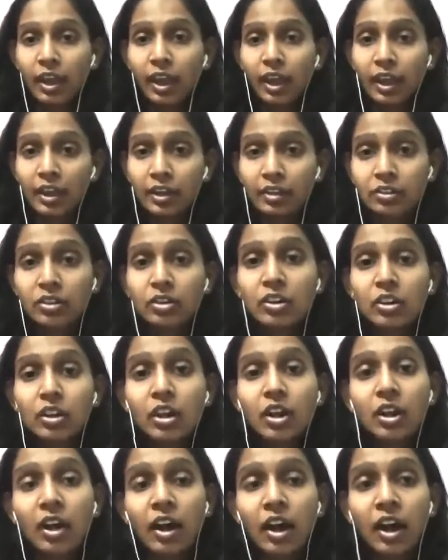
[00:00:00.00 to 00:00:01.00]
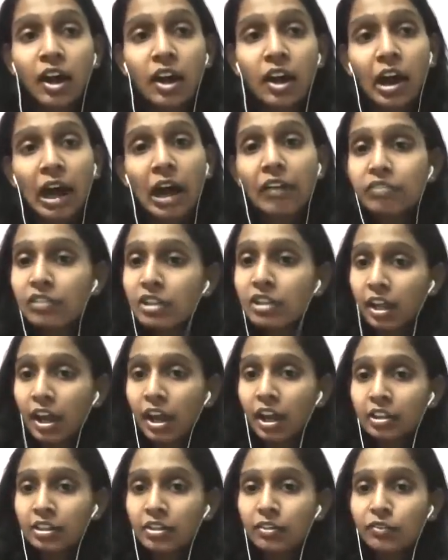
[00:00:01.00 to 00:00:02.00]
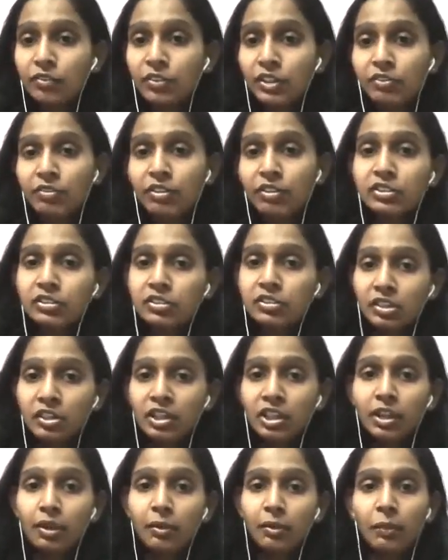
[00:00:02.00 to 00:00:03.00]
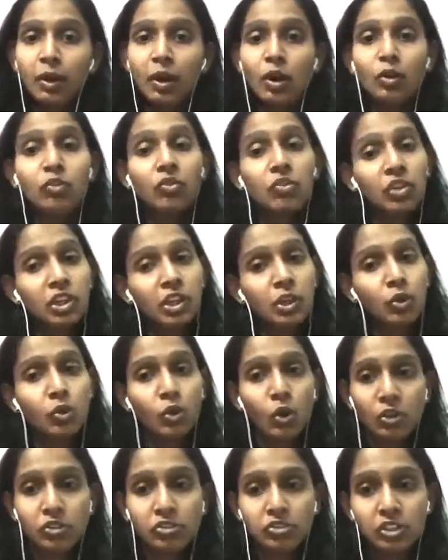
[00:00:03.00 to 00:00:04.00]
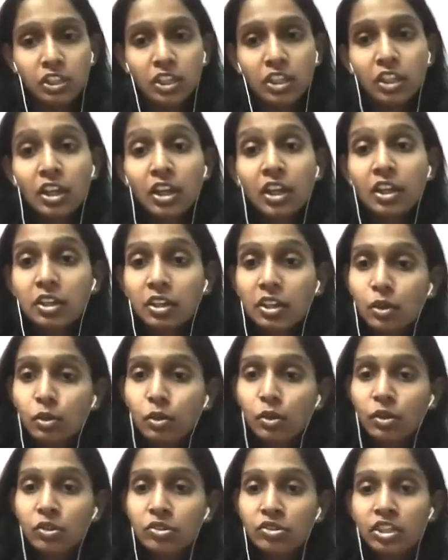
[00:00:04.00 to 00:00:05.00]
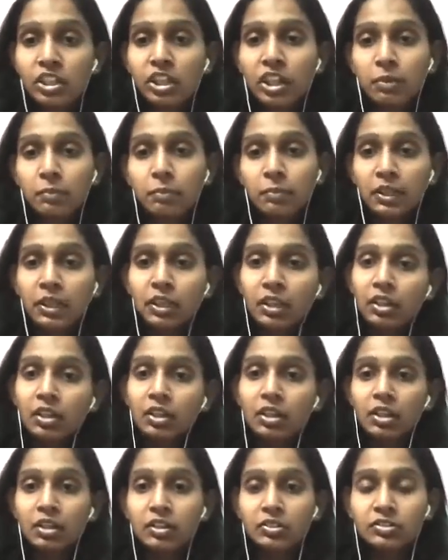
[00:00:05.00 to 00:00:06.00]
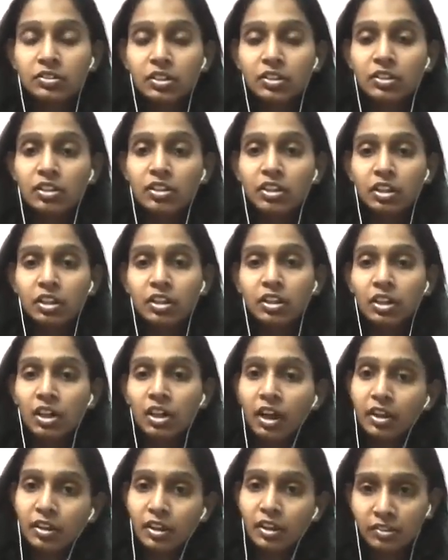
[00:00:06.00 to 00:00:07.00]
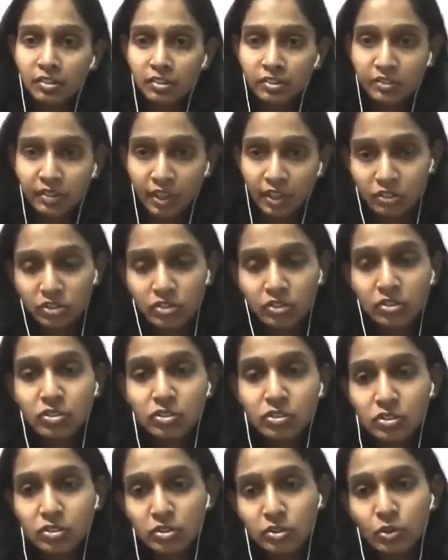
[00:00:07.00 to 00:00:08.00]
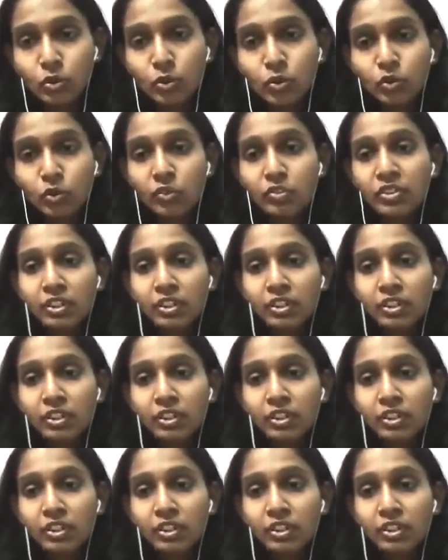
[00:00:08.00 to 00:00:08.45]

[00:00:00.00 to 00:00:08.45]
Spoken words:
And after that we will study about rheology. Rheology can be studied in another section, so